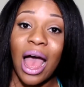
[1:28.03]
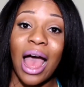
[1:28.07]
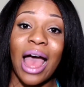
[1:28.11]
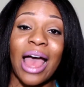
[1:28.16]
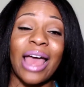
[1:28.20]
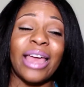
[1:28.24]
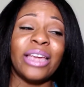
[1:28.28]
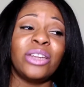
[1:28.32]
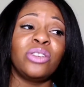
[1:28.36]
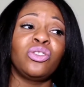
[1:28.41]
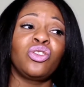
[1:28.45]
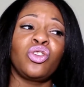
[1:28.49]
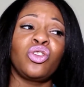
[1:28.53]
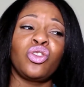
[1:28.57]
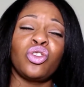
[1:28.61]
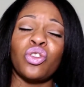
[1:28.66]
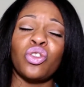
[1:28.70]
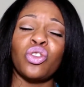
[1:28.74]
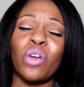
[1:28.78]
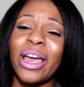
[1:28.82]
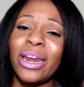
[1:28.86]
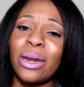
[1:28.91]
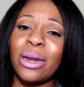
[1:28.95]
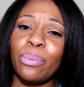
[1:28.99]
I
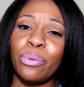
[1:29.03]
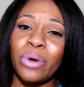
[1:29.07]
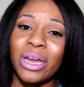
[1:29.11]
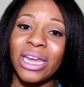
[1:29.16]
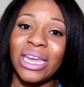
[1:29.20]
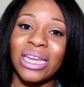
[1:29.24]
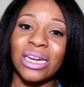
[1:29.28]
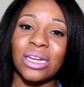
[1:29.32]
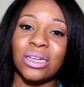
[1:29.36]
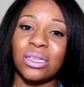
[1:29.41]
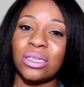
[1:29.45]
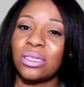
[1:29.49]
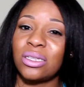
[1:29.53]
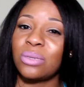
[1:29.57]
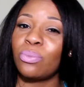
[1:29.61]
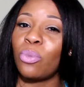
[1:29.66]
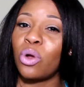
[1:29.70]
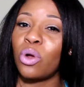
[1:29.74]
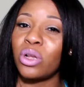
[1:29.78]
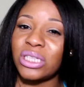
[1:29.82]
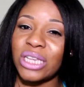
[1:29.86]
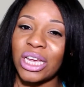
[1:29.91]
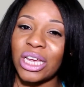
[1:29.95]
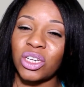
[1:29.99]
try to break it into
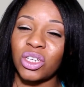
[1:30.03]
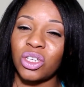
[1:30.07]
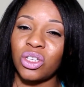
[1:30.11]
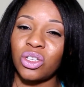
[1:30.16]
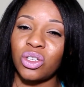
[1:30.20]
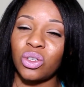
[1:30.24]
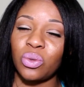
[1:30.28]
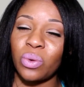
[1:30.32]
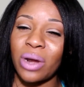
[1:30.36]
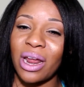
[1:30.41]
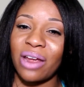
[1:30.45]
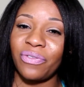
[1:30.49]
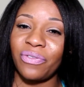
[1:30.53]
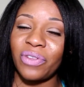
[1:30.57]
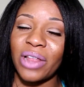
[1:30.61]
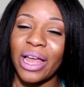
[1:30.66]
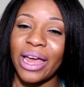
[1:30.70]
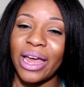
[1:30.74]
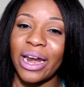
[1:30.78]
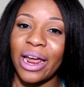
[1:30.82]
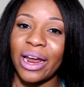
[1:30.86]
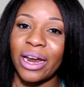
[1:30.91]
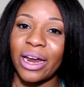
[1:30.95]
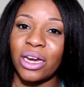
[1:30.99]
small sections when I
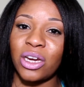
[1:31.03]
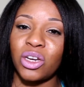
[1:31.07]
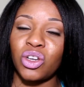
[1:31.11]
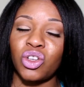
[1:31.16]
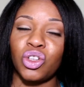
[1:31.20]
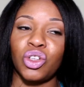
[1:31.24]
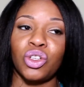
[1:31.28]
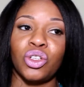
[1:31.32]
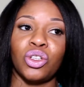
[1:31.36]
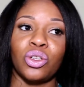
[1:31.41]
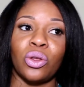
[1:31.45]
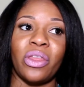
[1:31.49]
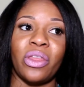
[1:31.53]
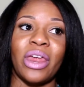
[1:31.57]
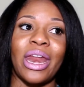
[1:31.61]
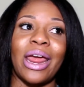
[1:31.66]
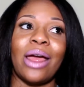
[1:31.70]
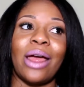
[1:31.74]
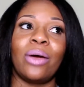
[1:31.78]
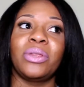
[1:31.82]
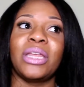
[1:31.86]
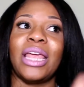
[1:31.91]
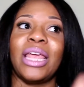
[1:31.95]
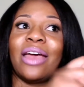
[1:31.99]
flat iron, just so that
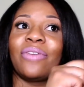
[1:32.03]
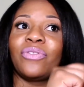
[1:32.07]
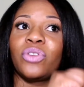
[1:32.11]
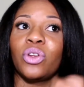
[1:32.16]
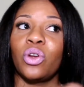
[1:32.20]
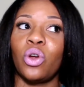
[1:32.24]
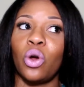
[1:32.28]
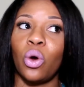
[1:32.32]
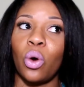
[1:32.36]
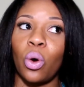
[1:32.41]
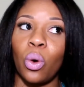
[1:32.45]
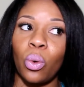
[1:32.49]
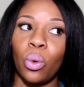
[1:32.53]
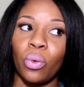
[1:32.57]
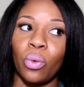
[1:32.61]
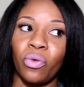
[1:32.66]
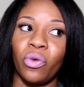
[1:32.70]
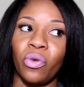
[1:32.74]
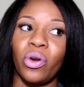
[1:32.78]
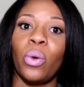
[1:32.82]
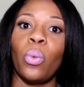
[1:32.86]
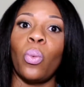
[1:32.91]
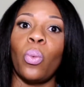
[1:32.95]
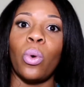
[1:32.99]
I only have to go
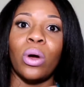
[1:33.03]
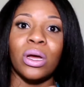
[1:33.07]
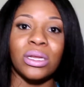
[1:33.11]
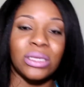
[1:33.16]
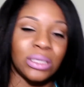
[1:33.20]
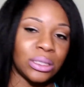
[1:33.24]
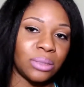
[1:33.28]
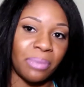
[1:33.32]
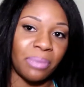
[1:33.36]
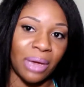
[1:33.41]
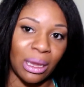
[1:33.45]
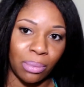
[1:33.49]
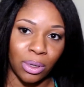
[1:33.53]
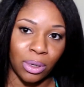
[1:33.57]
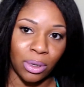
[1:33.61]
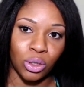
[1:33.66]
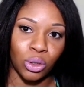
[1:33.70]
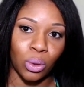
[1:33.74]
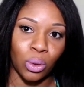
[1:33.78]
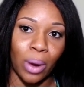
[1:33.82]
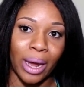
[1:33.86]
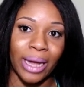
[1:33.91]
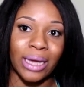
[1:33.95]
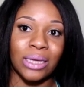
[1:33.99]
over it once,
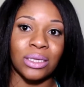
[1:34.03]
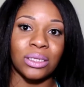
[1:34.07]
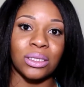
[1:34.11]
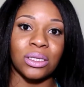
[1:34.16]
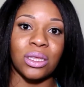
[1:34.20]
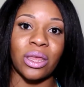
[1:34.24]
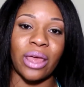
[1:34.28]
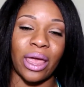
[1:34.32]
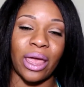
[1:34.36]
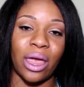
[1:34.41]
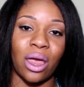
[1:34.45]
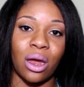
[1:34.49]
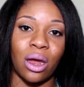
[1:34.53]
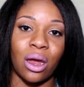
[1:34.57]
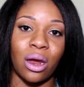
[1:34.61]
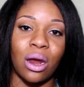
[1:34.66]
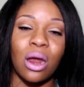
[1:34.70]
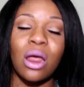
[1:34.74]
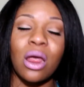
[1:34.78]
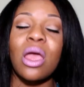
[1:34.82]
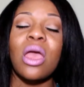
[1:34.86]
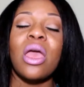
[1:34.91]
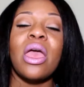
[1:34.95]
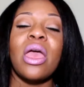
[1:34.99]
maybe twice, the
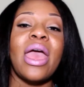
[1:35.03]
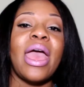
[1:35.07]
hair,